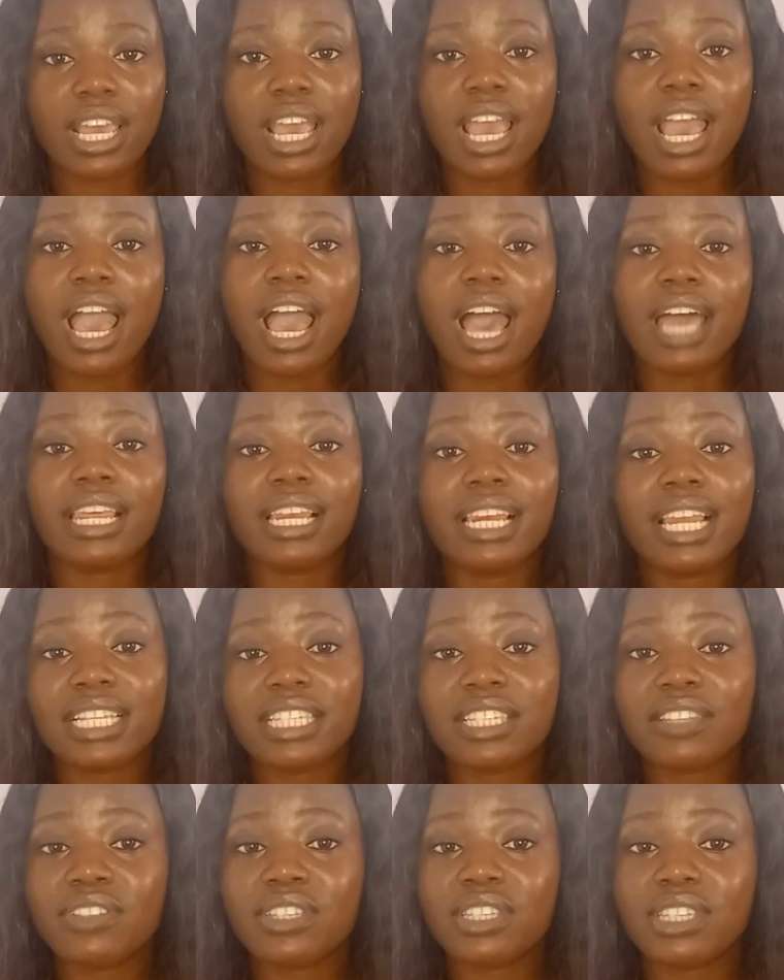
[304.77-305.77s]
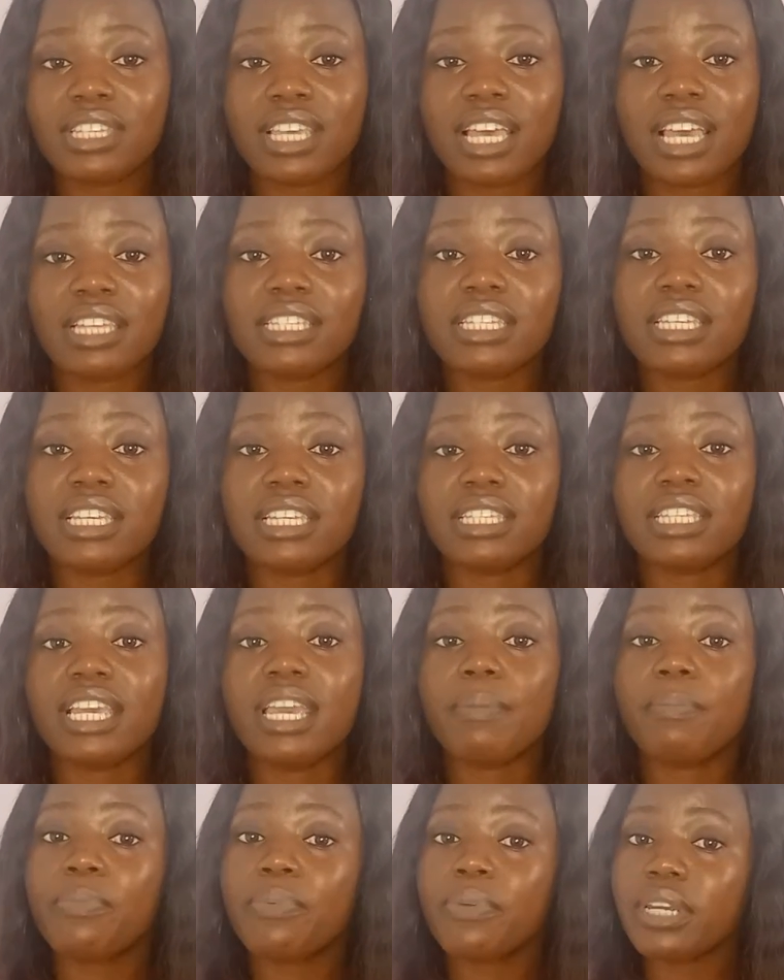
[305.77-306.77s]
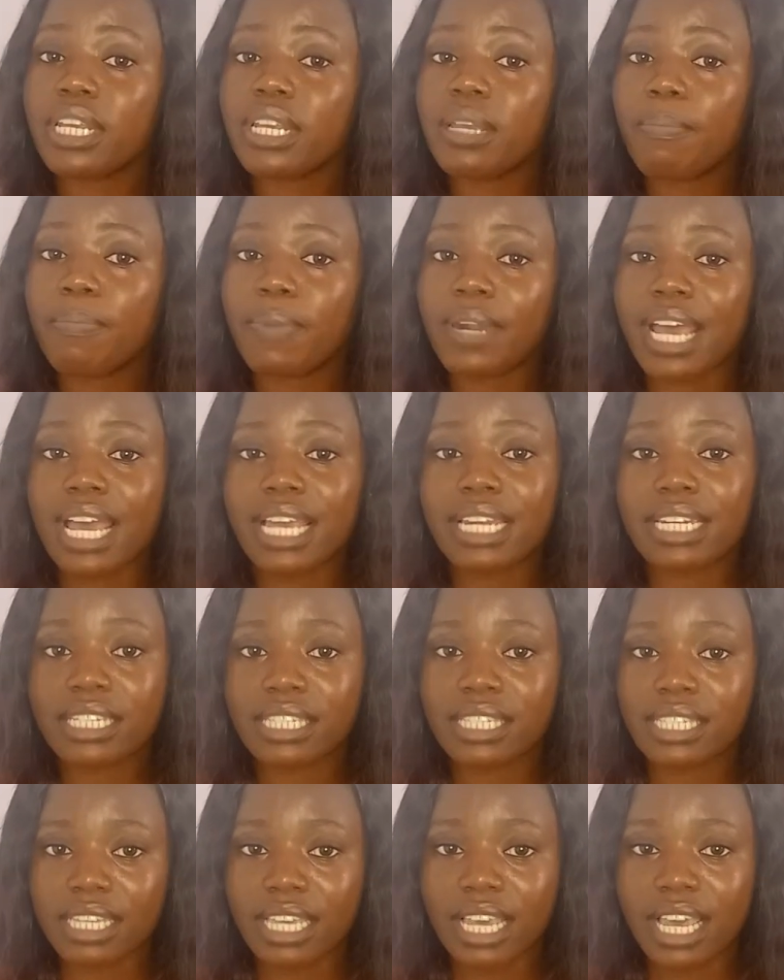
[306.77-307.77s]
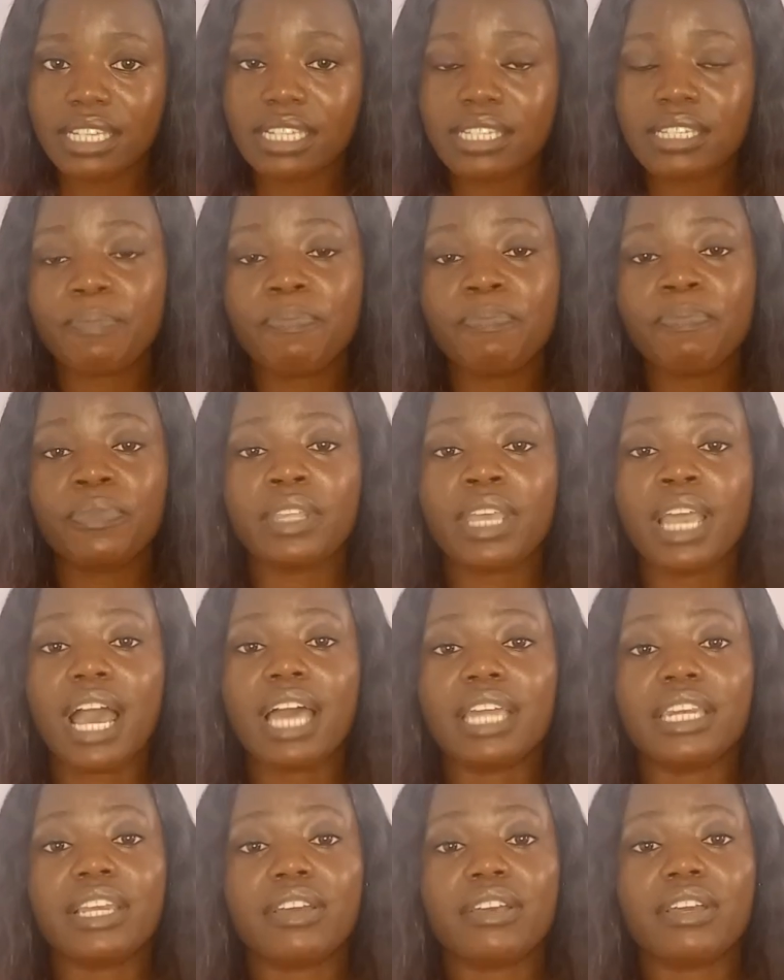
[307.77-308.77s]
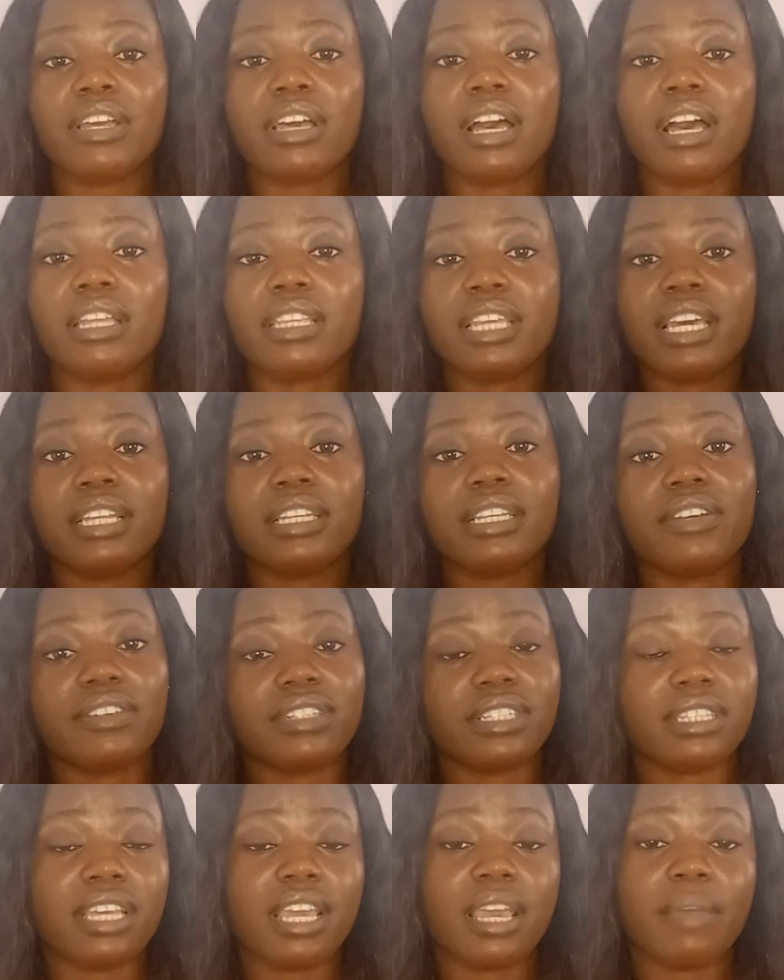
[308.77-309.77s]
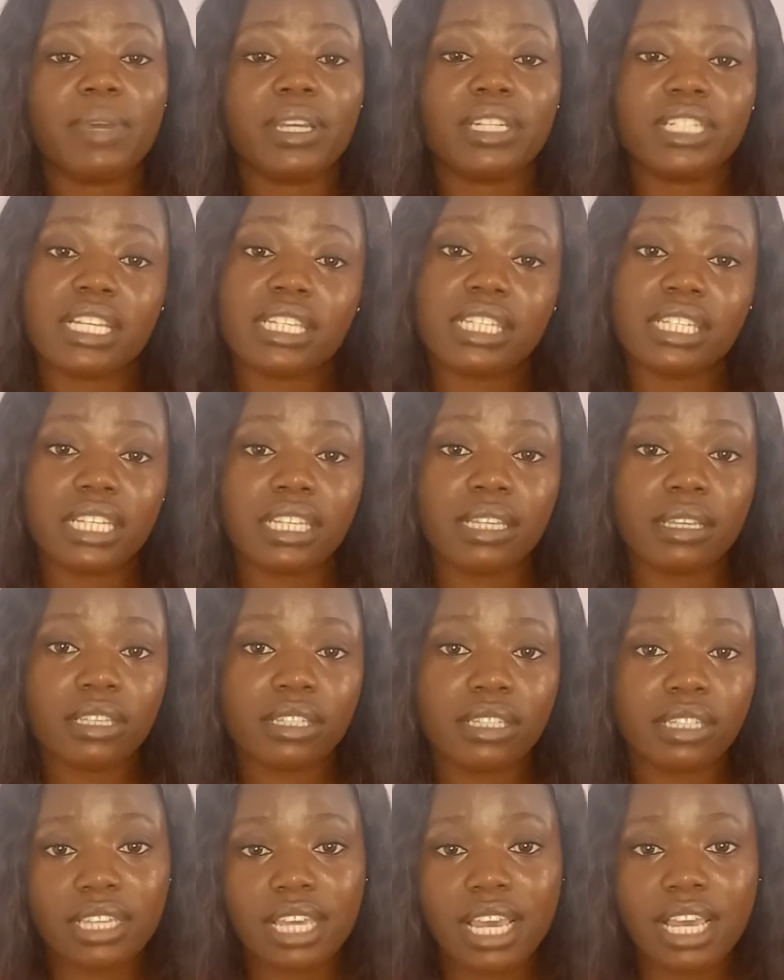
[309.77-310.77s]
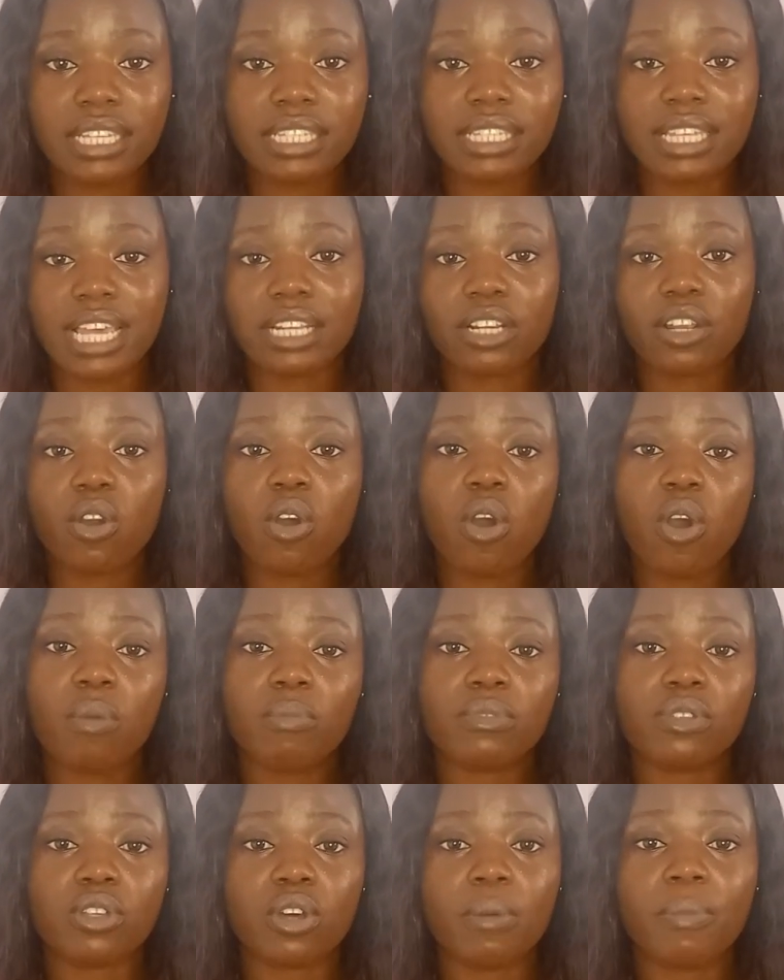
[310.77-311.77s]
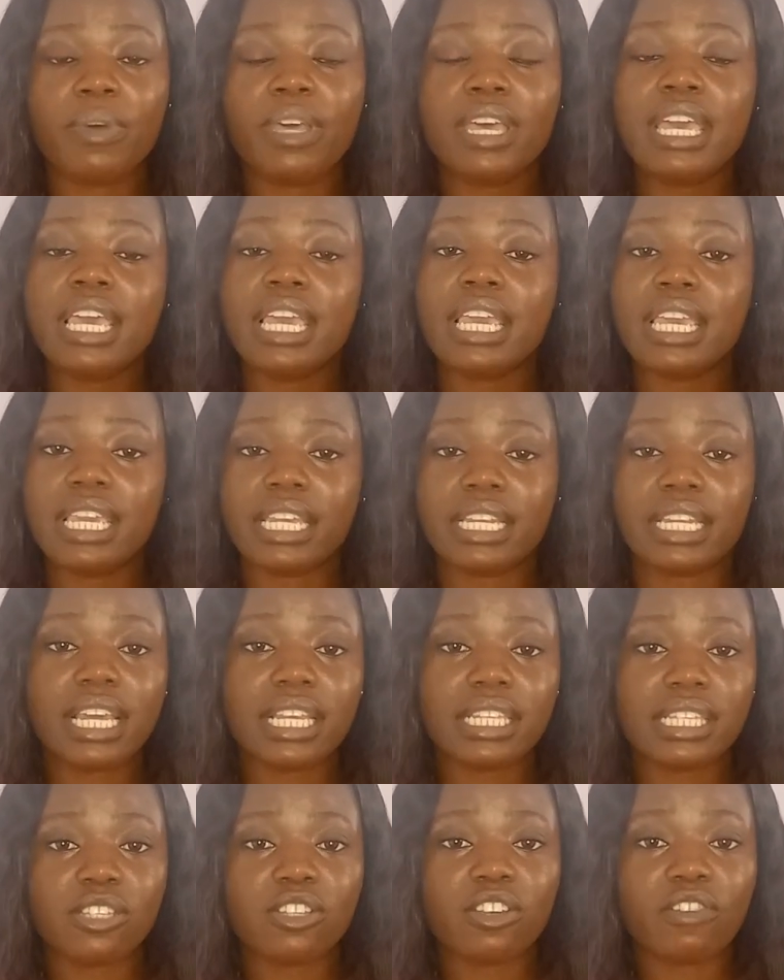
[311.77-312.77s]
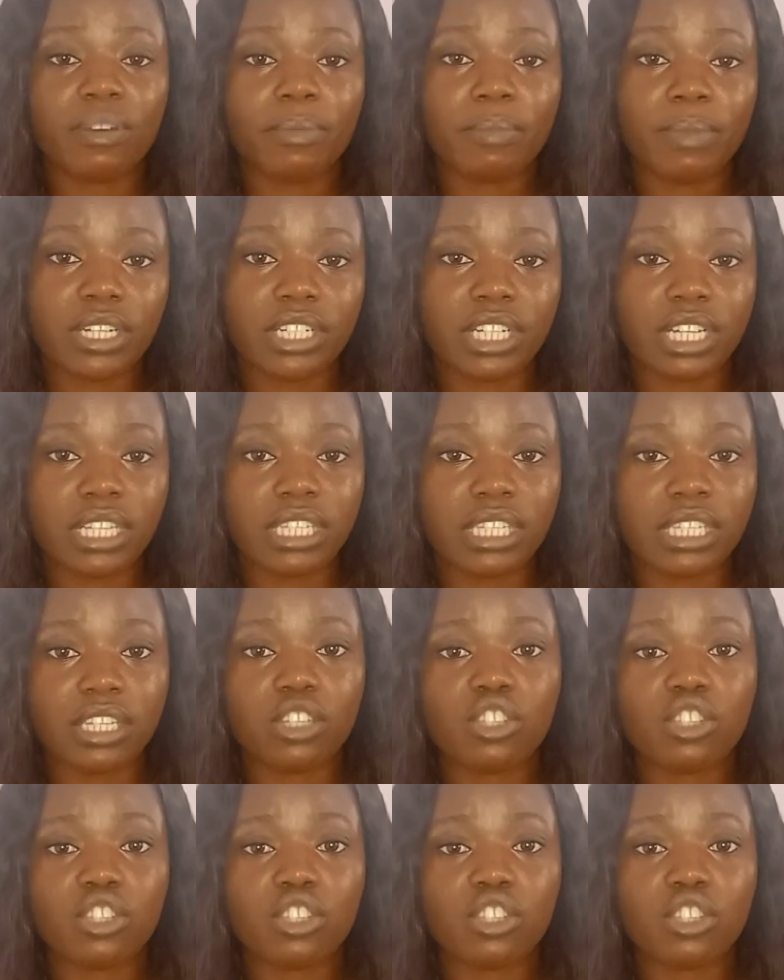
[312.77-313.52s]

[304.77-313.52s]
An elective CS is a pre-planned CS, and then there is the emergency CS that comes up in cases of emergency.